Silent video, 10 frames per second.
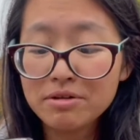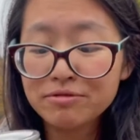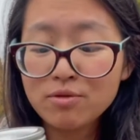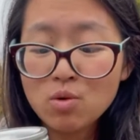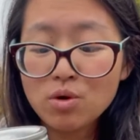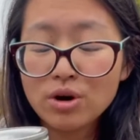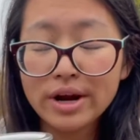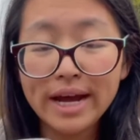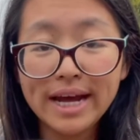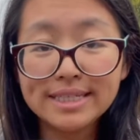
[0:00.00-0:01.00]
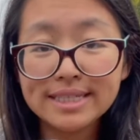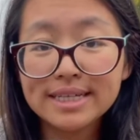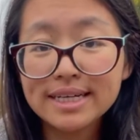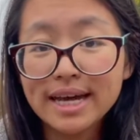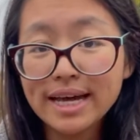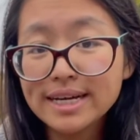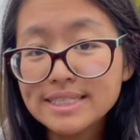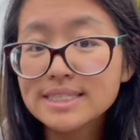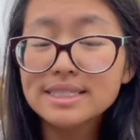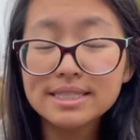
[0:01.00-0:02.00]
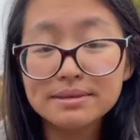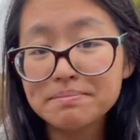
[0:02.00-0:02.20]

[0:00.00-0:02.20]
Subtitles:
for 8 cans?